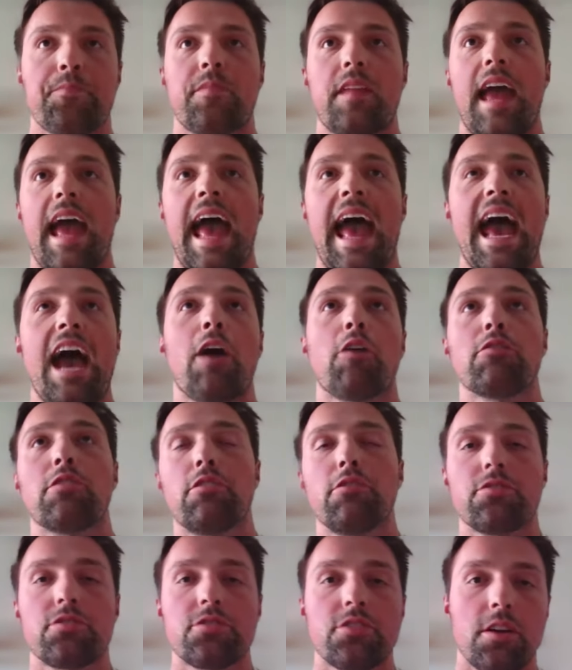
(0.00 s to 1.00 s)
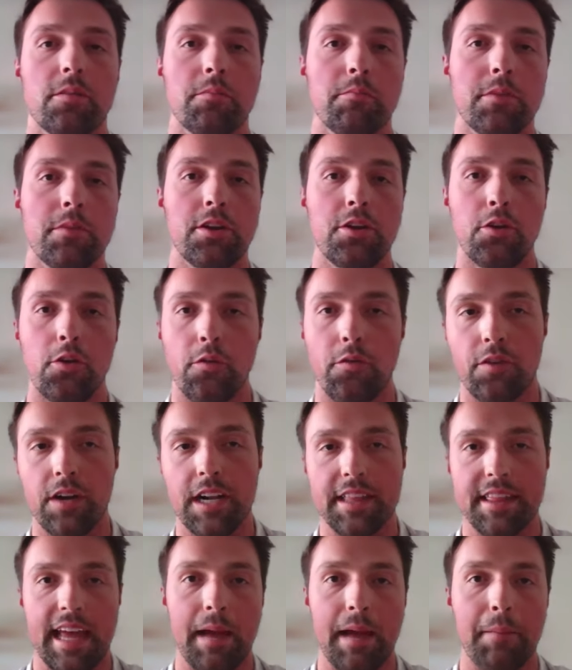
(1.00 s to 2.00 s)
how you start
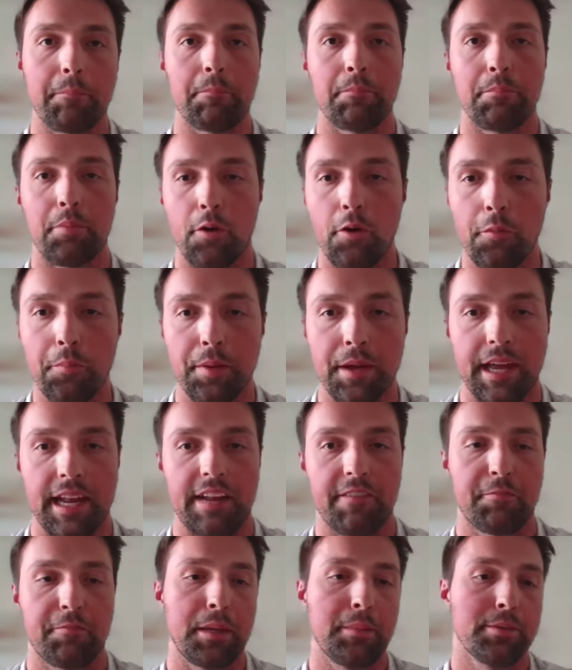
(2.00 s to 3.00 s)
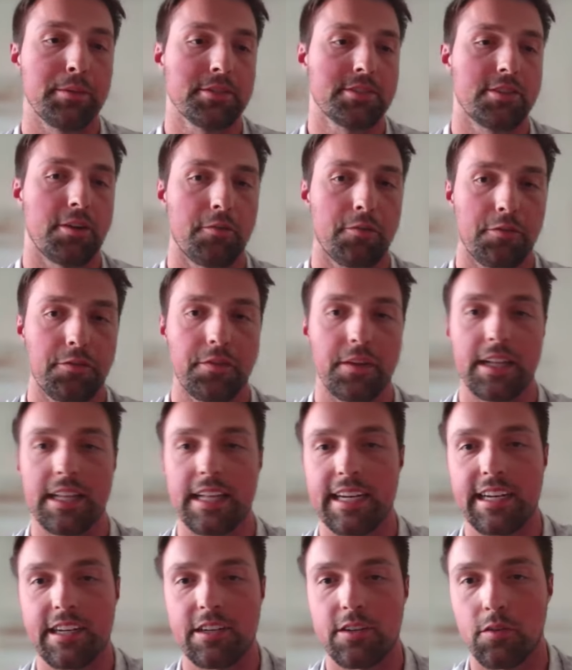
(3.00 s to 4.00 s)
maneuvering that bullpen if people start
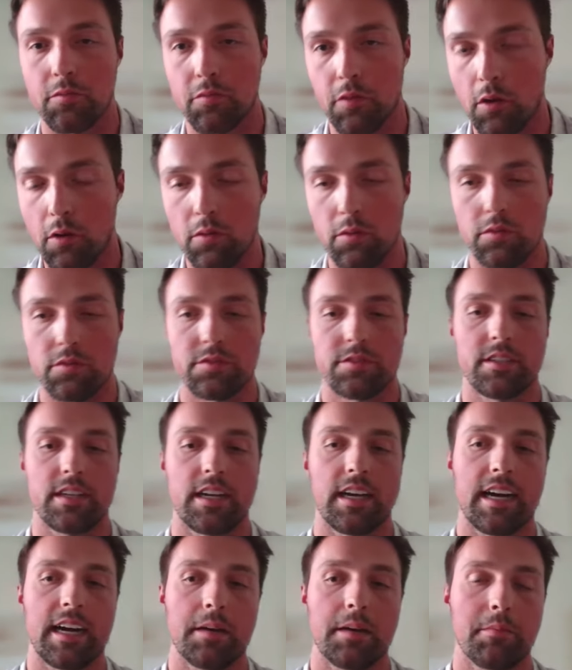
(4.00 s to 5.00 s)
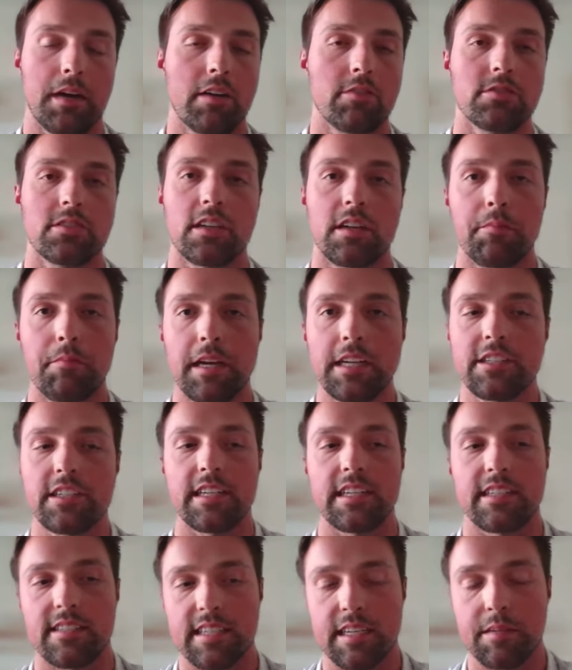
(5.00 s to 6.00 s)
filling into roles. Um, I was going to mention
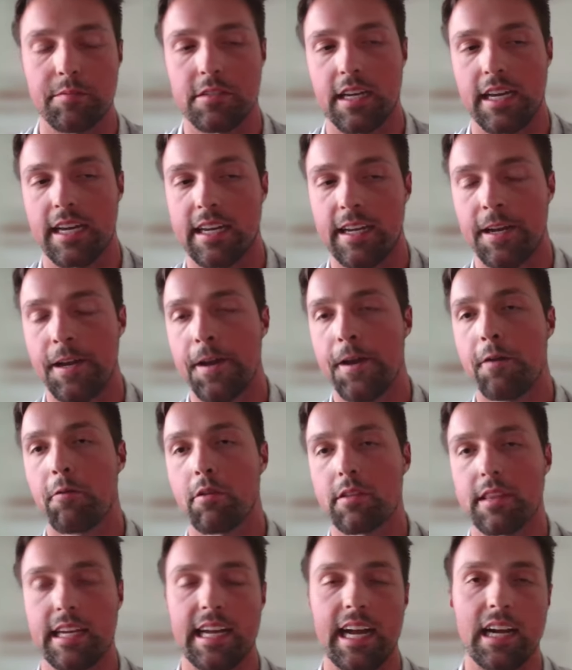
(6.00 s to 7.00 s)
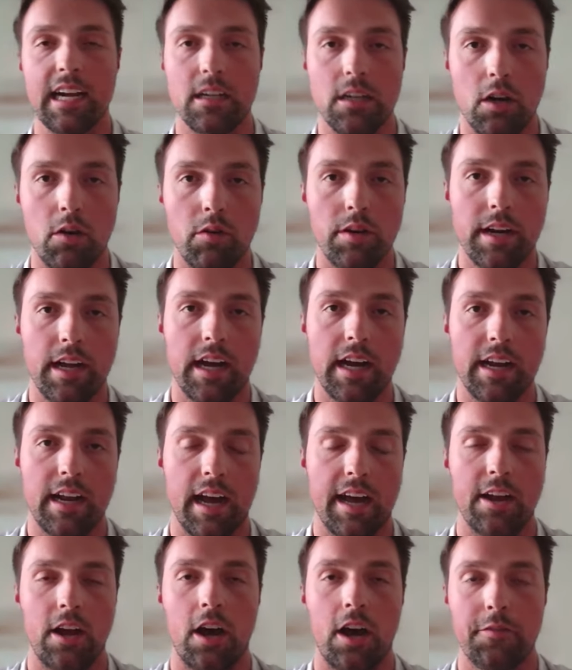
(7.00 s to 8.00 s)
it seems like what they got going on
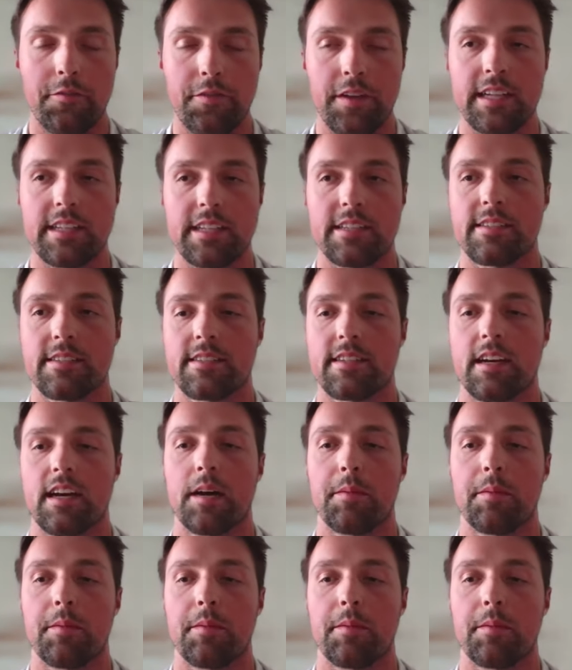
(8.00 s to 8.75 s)
on offense um,